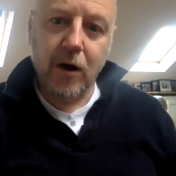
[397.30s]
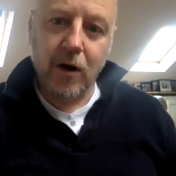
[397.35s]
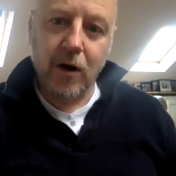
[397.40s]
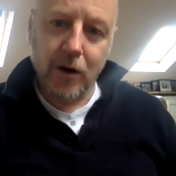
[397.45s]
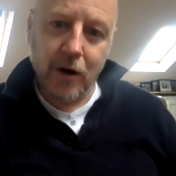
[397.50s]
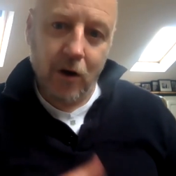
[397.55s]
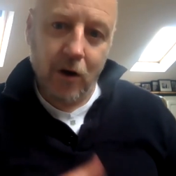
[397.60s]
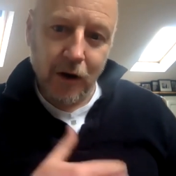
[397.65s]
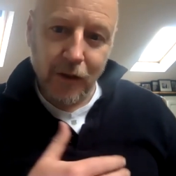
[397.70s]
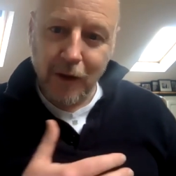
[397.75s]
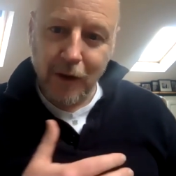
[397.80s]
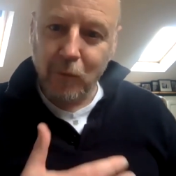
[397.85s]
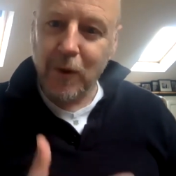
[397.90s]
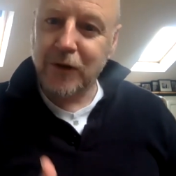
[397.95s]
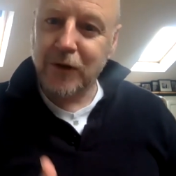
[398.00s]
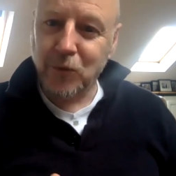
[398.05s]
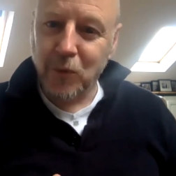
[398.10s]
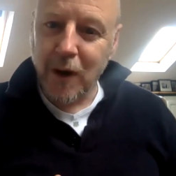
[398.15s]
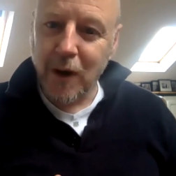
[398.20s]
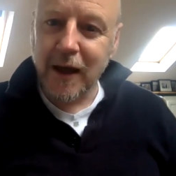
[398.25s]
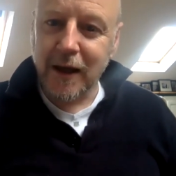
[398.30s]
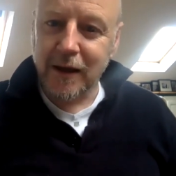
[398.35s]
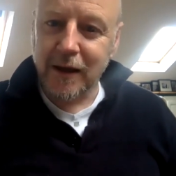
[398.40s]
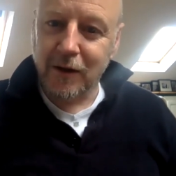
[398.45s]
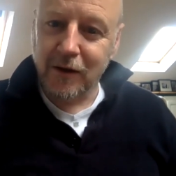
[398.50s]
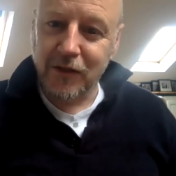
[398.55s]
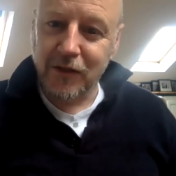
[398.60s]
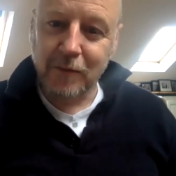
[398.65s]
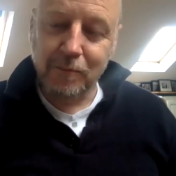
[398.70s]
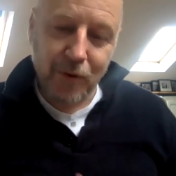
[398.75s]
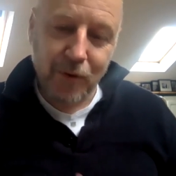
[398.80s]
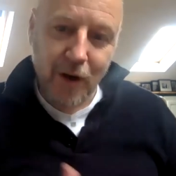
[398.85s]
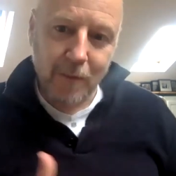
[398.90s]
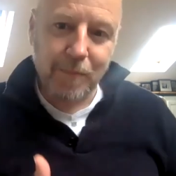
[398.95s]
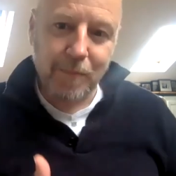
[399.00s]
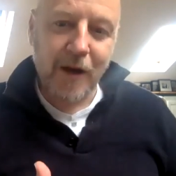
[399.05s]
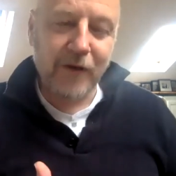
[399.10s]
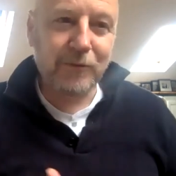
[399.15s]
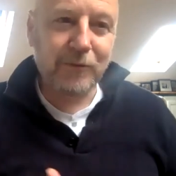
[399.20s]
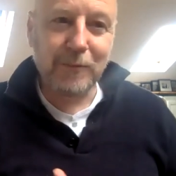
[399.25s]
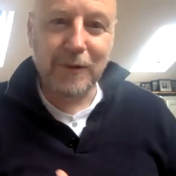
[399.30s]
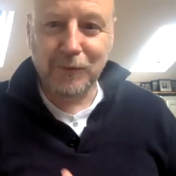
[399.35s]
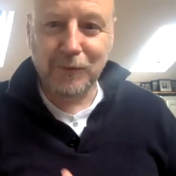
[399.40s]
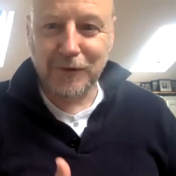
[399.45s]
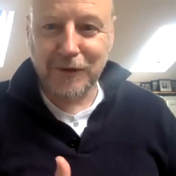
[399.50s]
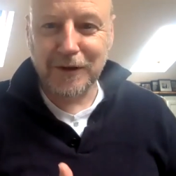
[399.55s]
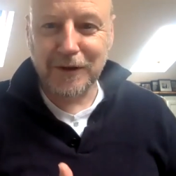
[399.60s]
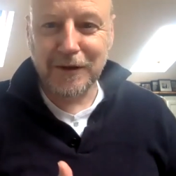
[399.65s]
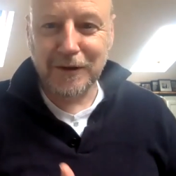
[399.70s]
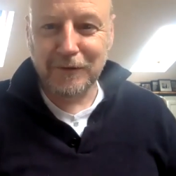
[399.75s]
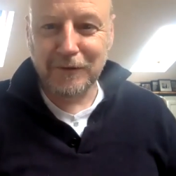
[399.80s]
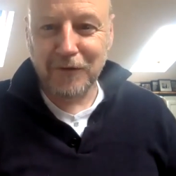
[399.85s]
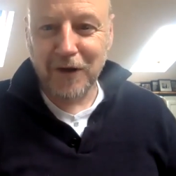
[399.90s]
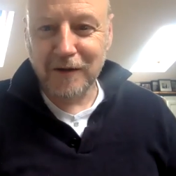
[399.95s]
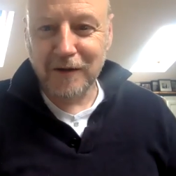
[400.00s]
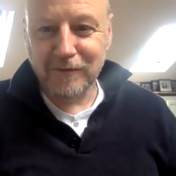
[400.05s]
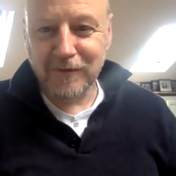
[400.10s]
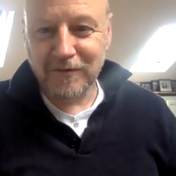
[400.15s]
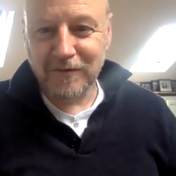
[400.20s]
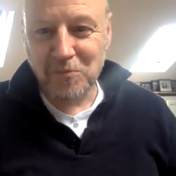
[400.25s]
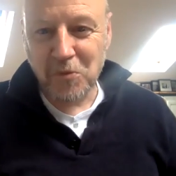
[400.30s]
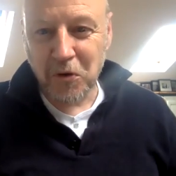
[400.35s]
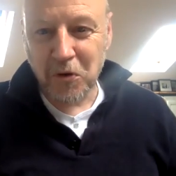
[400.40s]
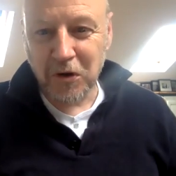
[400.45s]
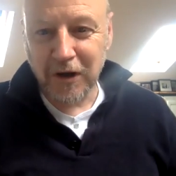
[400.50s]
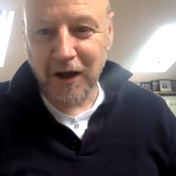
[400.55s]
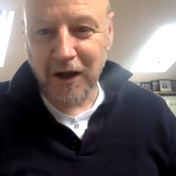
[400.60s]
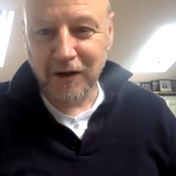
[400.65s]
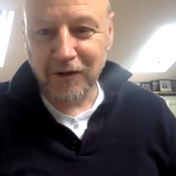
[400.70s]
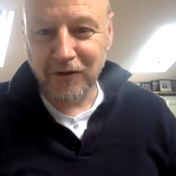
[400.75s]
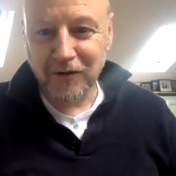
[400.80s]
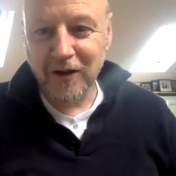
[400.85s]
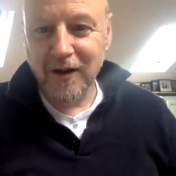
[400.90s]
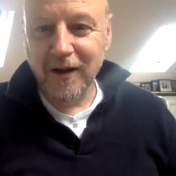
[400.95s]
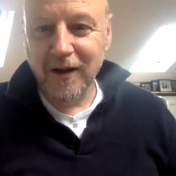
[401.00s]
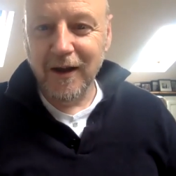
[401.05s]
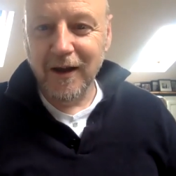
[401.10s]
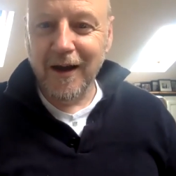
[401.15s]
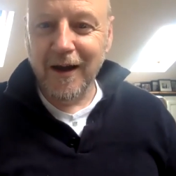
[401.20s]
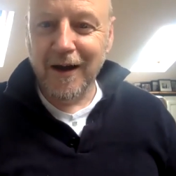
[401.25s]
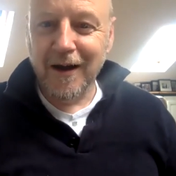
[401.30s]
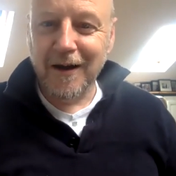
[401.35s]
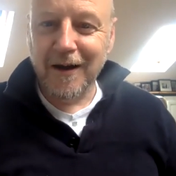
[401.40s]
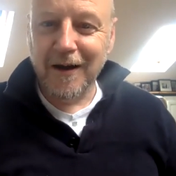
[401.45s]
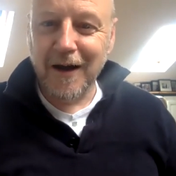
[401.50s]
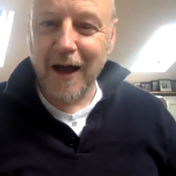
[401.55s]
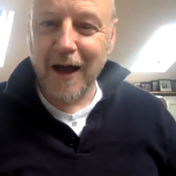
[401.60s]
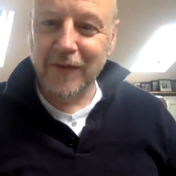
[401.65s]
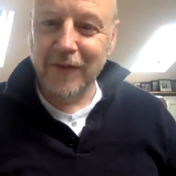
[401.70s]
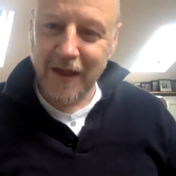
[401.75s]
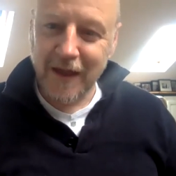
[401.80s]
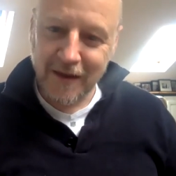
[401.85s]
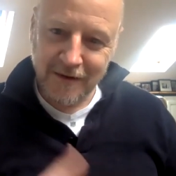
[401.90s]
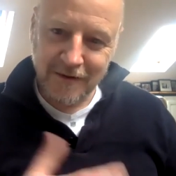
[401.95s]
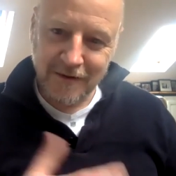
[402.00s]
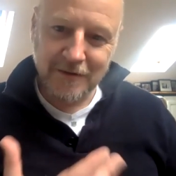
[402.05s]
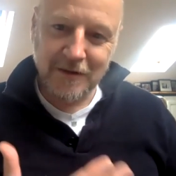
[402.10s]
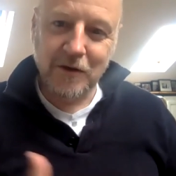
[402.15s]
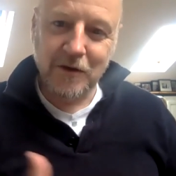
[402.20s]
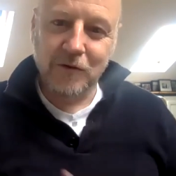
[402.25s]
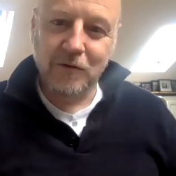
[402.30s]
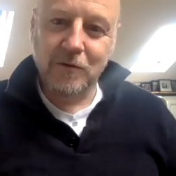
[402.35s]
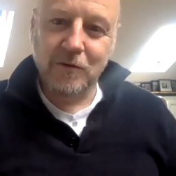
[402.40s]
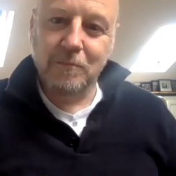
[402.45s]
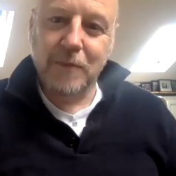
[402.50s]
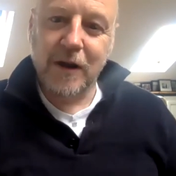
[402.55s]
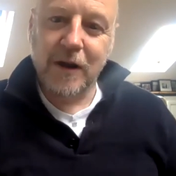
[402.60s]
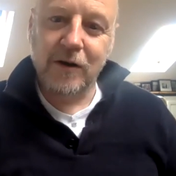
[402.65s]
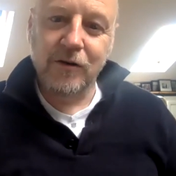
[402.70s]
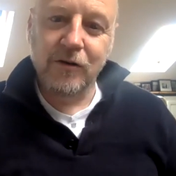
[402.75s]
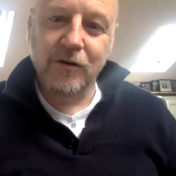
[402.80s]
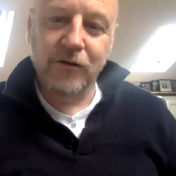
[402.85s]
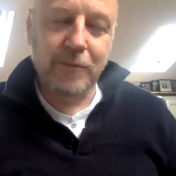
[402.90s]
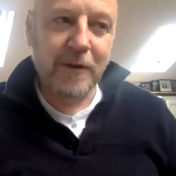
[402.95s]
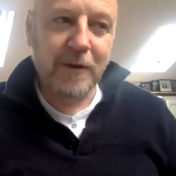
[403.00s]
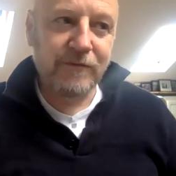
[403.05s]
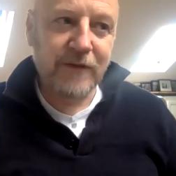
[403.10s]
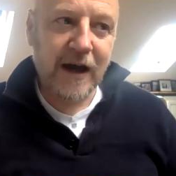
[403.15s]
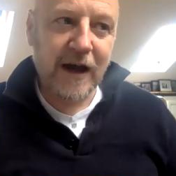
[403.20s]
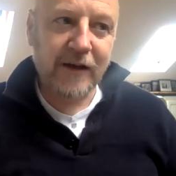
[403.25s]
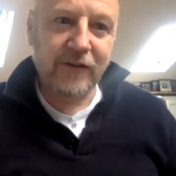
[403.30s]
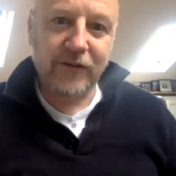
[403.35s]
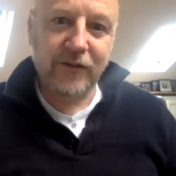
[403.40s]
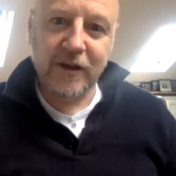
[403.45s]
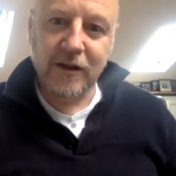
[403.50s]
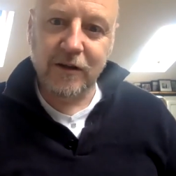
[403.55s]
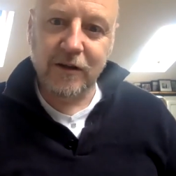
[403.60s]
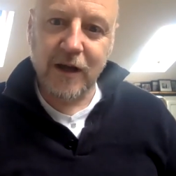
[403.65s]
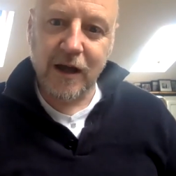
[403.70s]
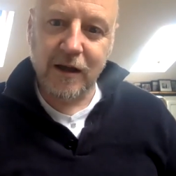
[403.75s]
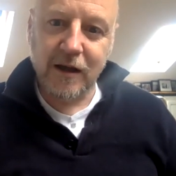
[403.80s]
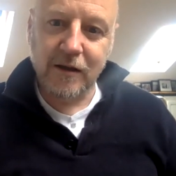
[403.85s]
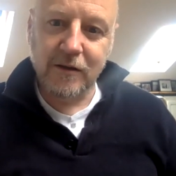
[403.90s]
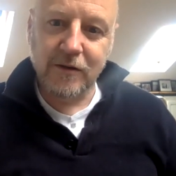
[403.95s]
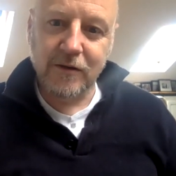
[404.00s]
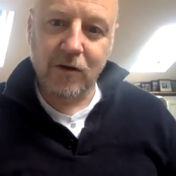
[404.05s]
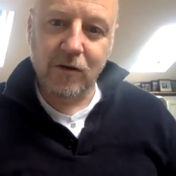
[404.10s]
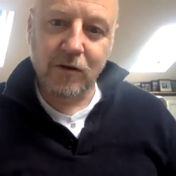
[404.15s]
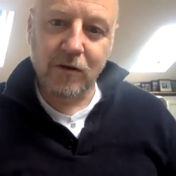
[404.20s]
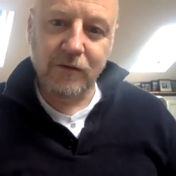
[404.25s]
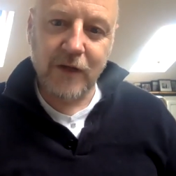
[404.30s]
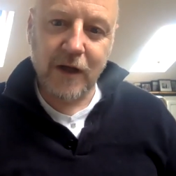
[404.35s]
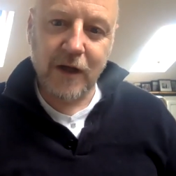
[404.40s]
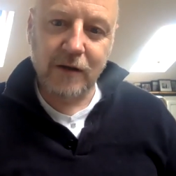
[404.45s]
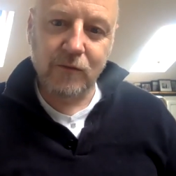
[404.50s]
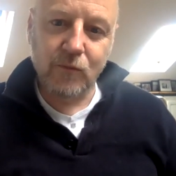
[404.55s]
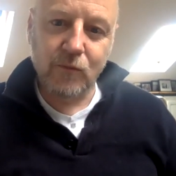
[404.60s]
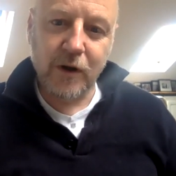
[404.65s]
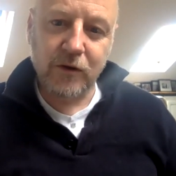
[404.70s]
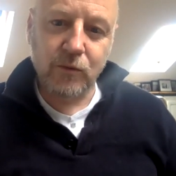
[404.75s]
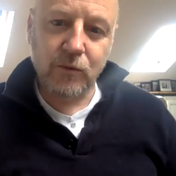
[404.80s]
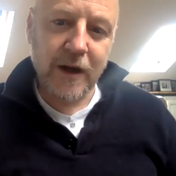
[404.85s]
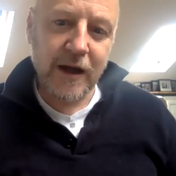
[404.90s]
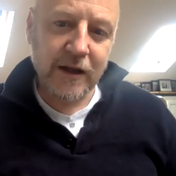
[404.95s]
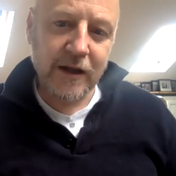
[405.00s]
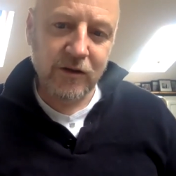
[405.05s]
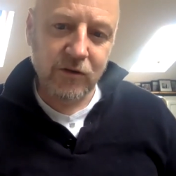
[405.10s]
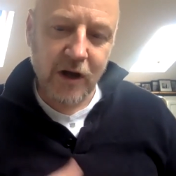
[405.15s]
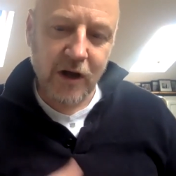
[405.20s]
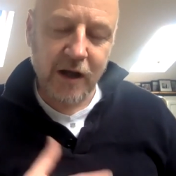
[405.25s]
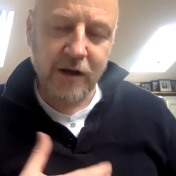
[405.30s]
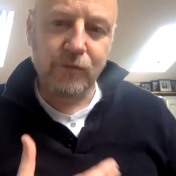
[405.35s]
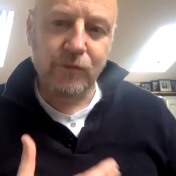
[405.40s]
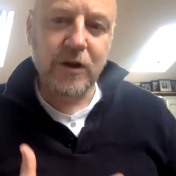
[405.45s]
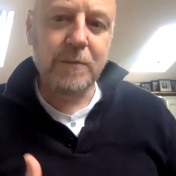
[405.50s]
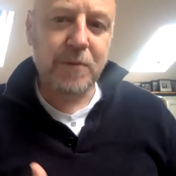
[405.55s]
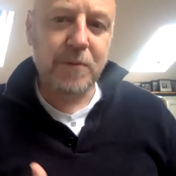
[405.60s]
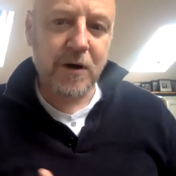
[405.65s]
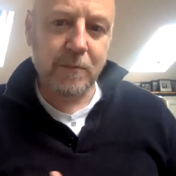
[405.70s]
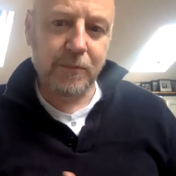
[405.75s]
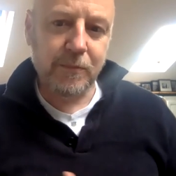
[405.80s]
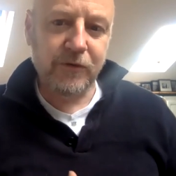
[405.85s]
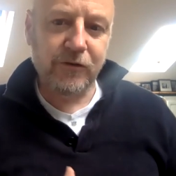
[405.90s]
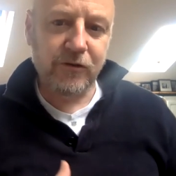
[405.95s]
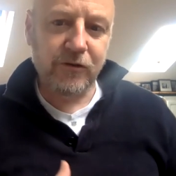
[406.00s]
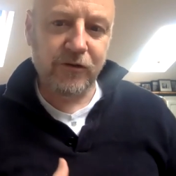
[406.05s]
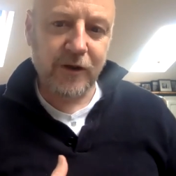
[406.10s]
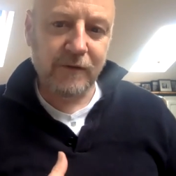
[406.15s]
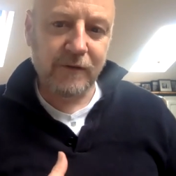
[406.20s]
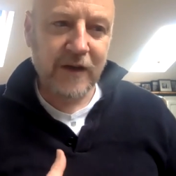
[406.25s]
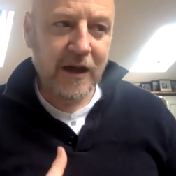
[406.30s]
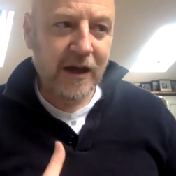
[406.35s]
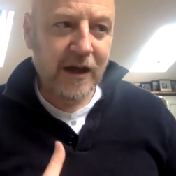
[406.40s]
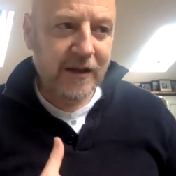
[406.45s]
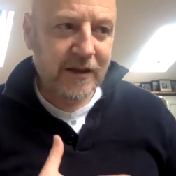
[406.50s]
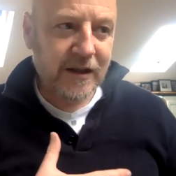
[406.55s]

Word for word: all of that went away. I think possibly with the arrival of more light uh, and then, you know, better news about vaccine, uh, all of that went away and you kind of repurposed yourself.